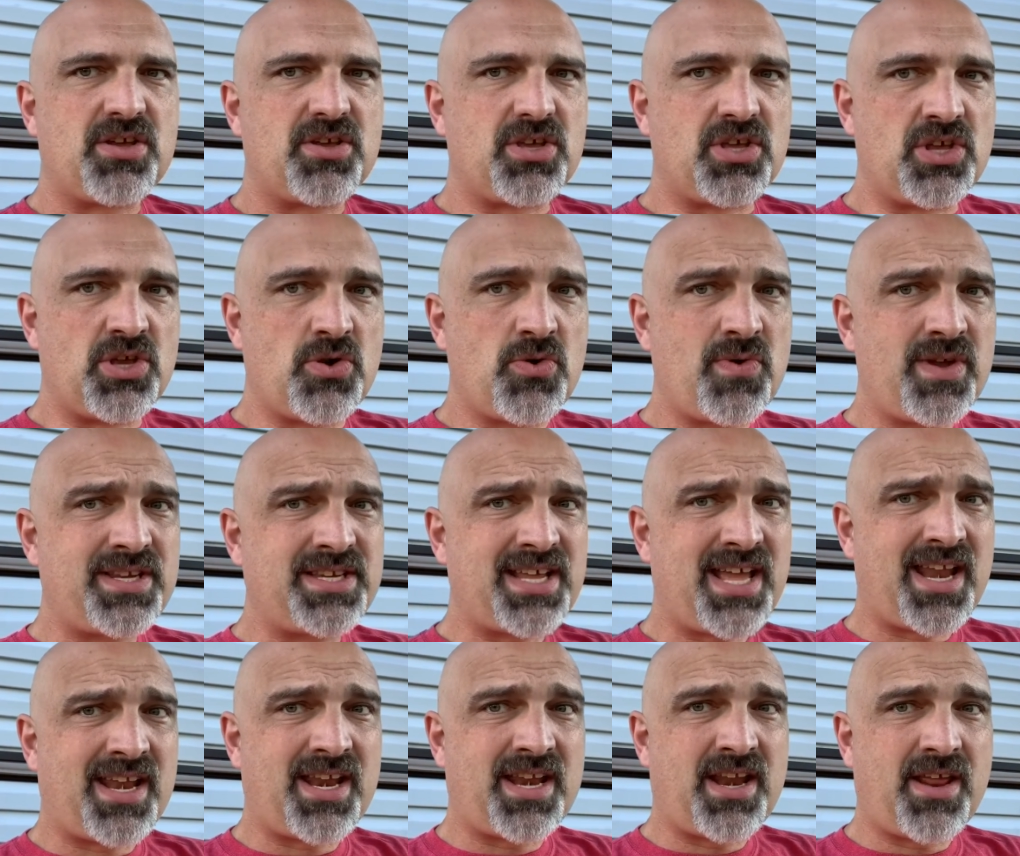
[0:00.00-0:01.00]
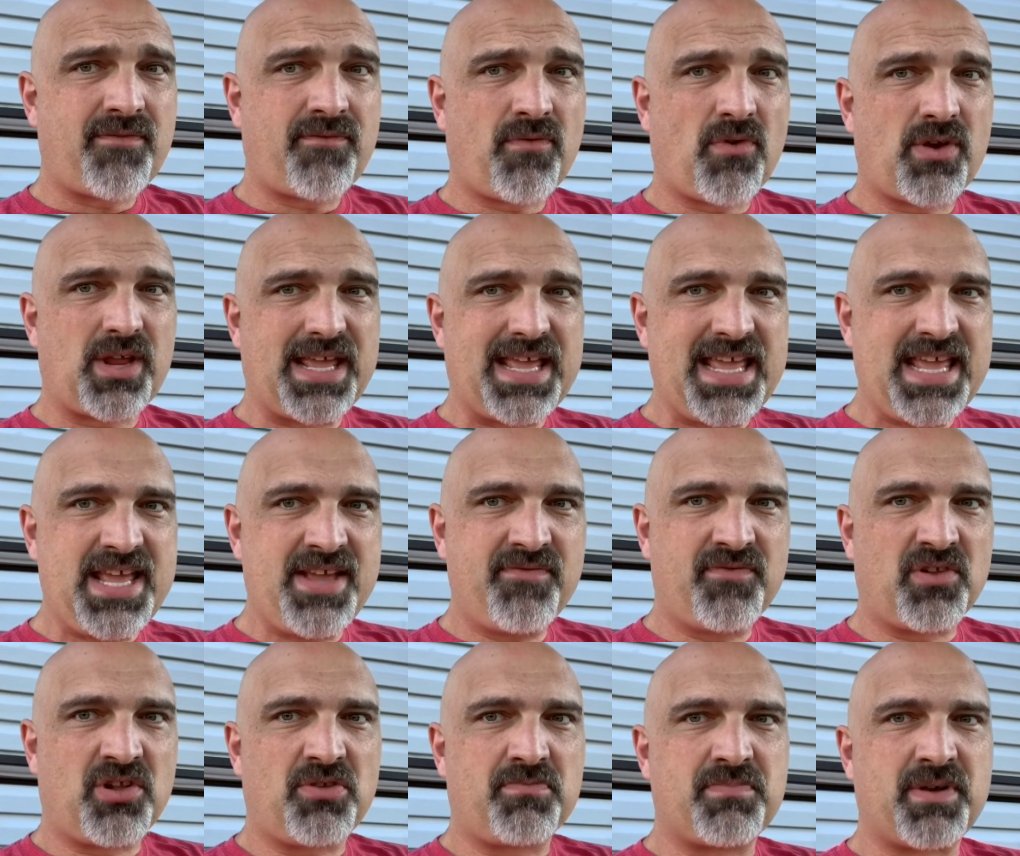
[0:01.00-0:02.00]
"You intended it for
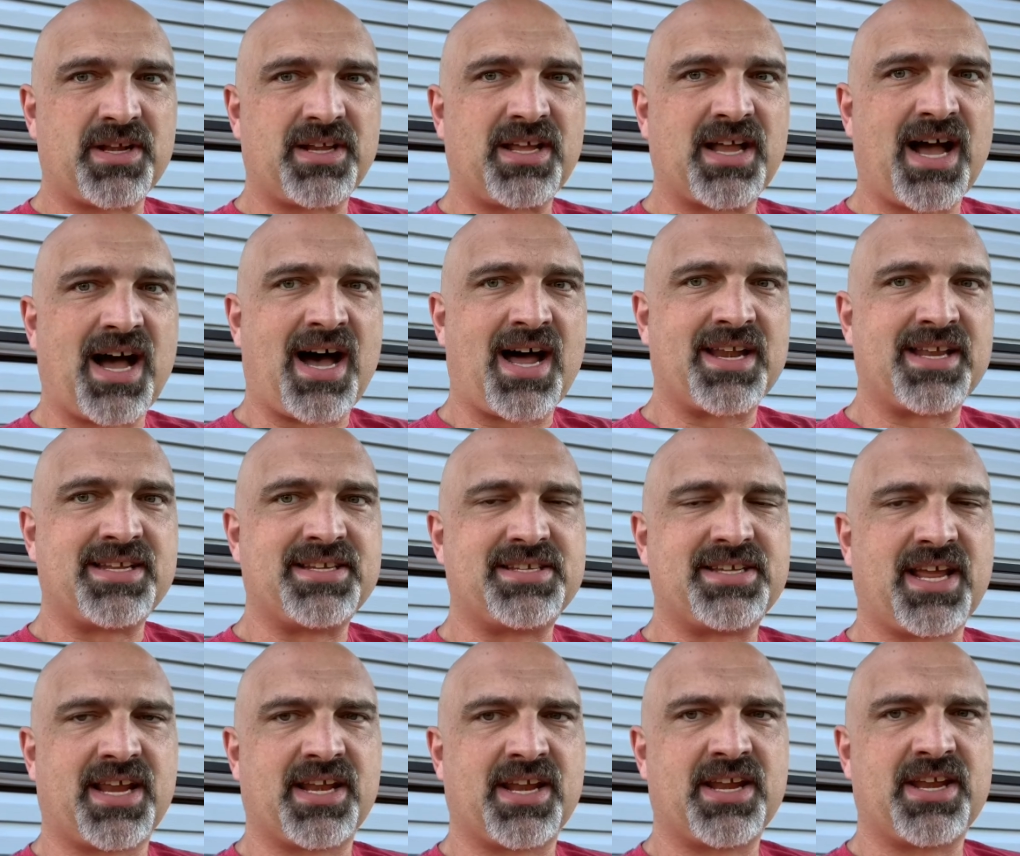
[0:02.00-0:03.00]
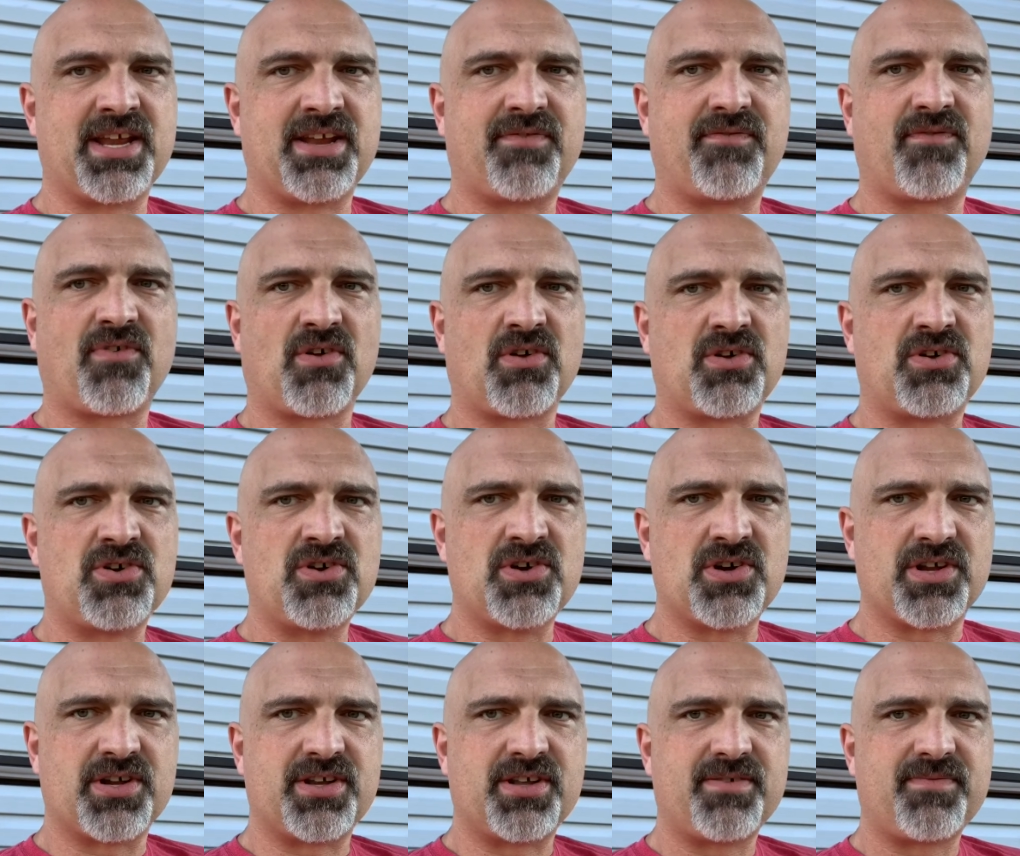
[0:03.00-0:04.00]
evil, but God intended it for
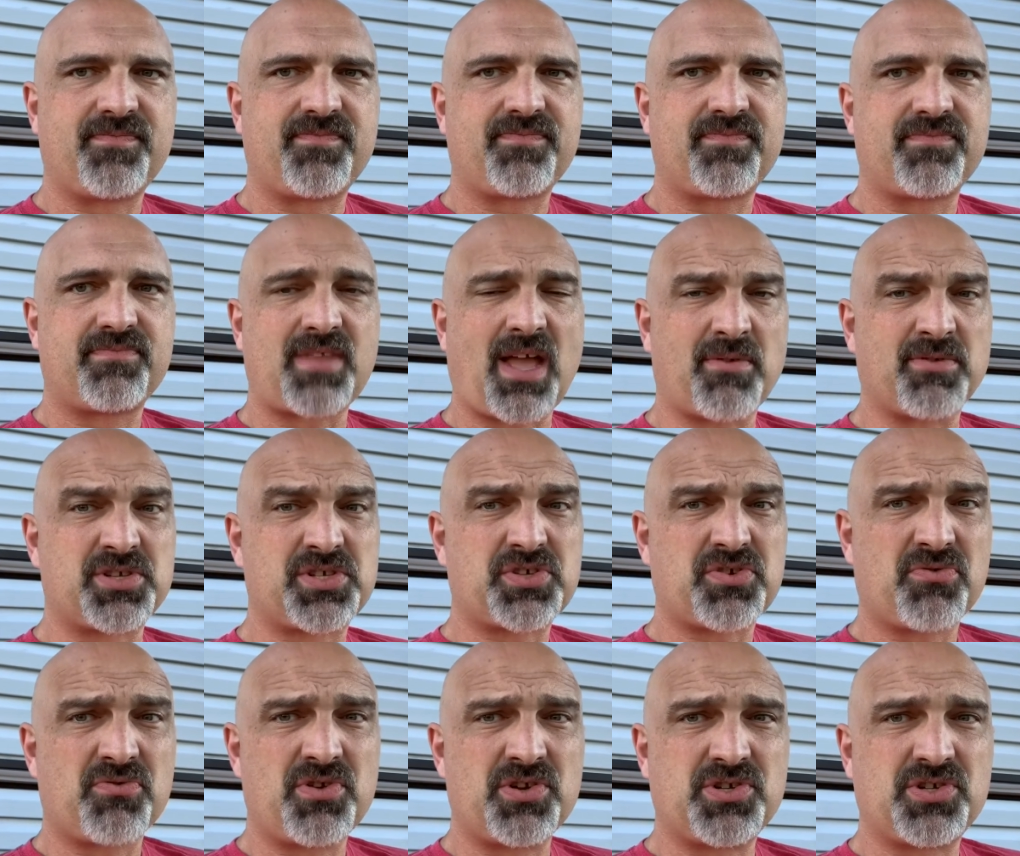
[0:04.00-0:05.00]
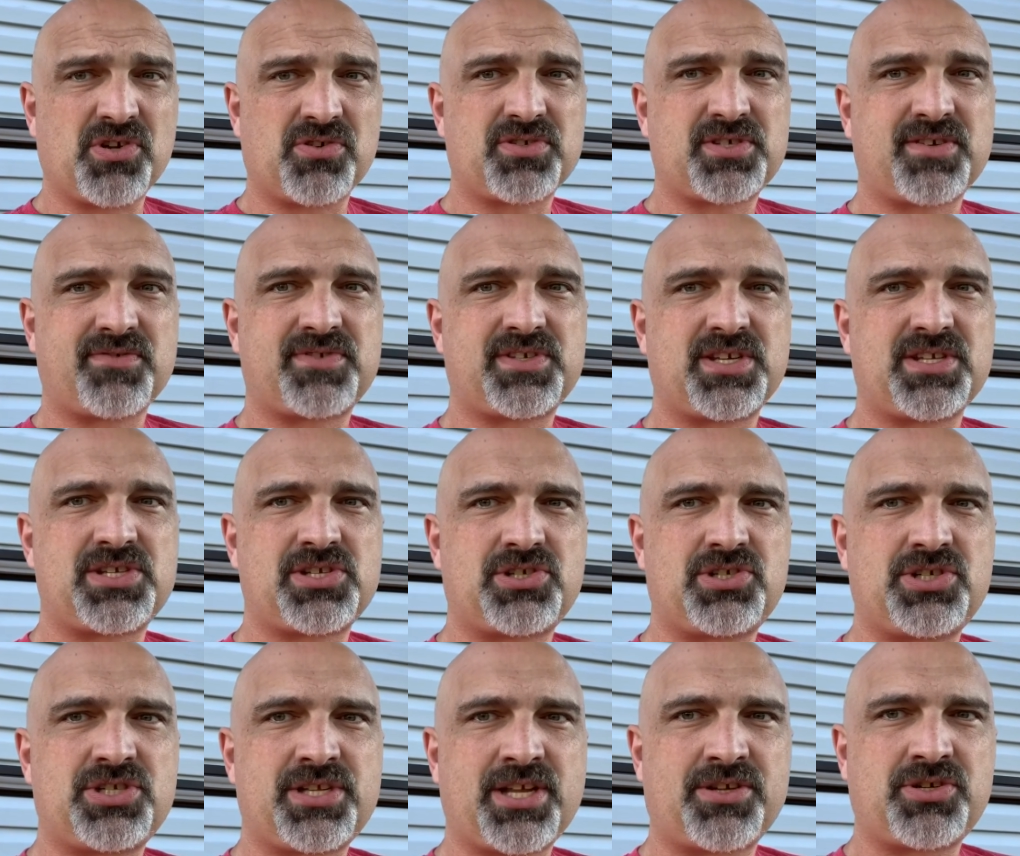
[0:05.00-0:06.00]
good." That was true in Joseph's
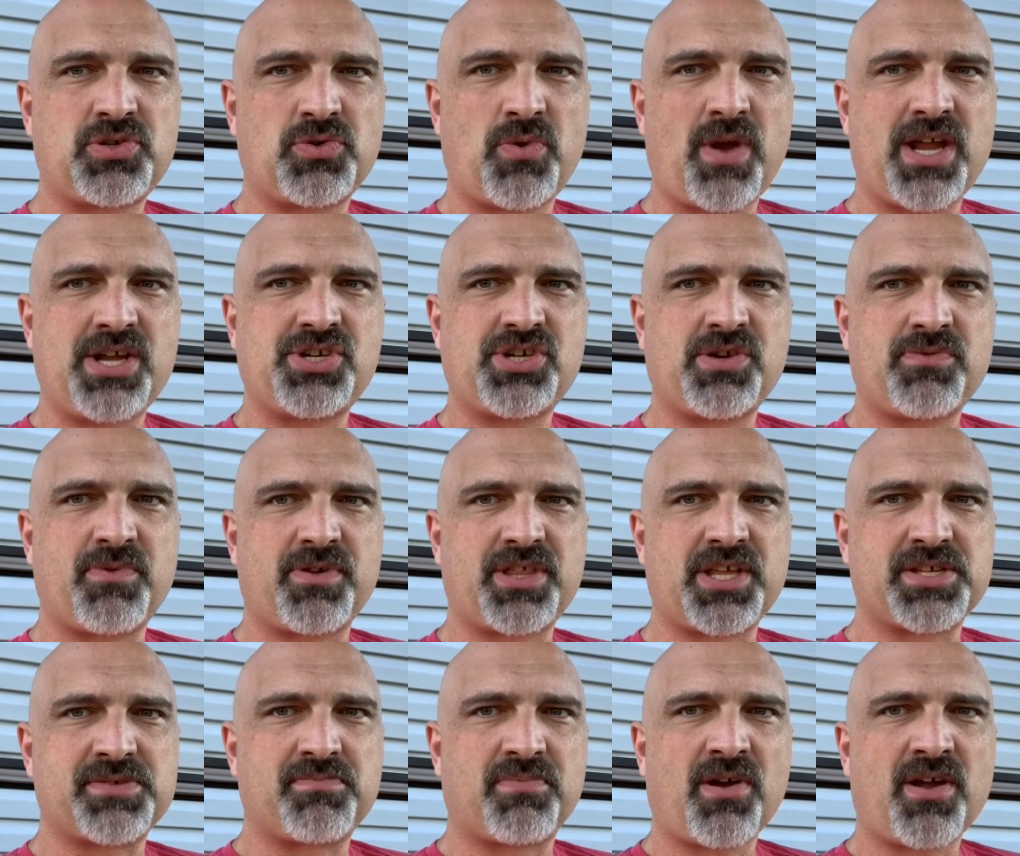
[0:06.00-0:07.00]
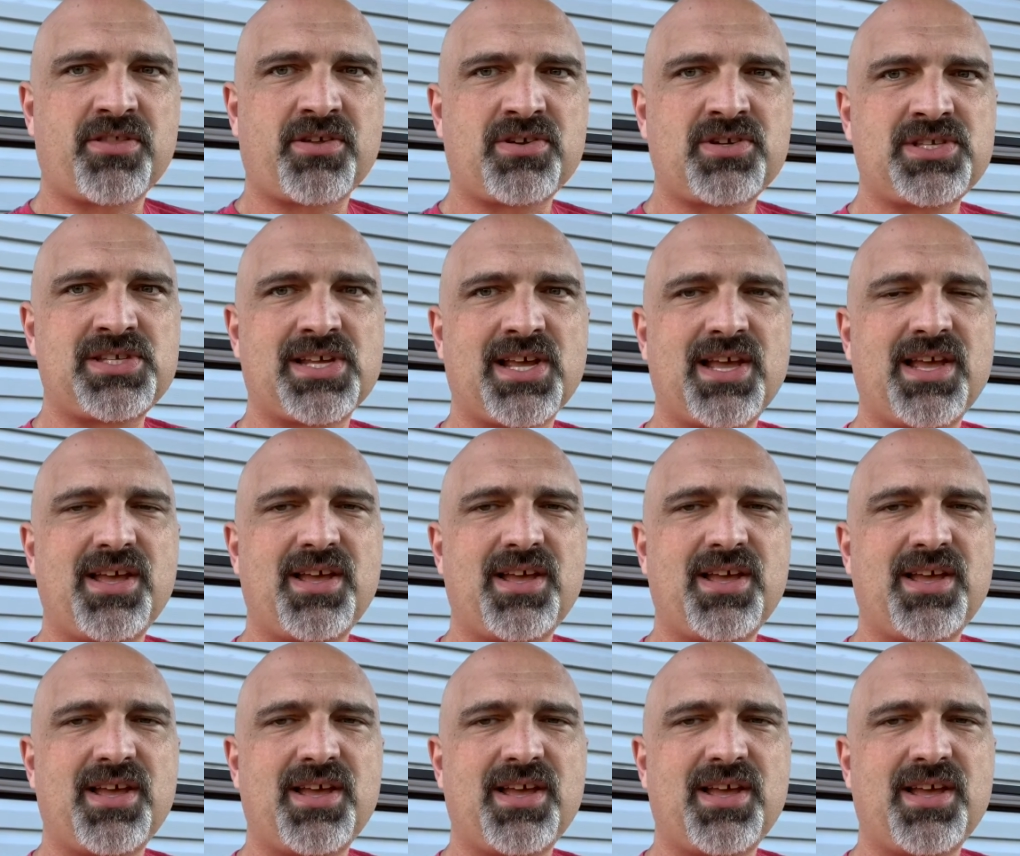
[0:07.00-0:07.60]
situation with his brothers.